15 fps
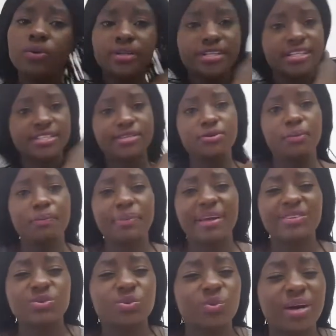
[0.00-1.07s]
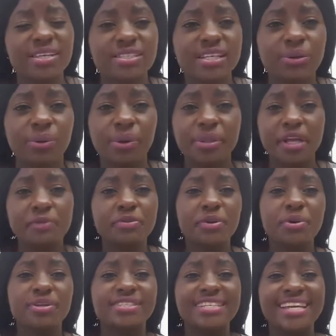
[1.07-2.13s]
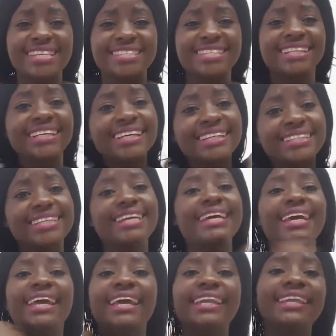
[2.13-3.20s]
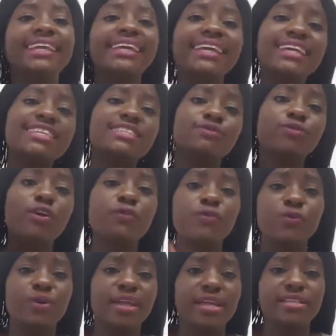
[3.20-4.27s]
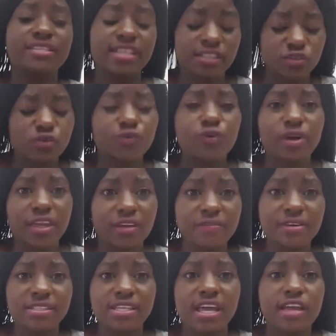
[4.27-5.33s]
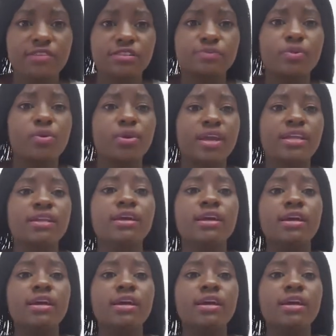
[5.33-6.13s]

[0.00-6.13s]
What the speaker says: dirty your past was and all that, because he has cleaned and he's faithful and just to forgive, as I have spoken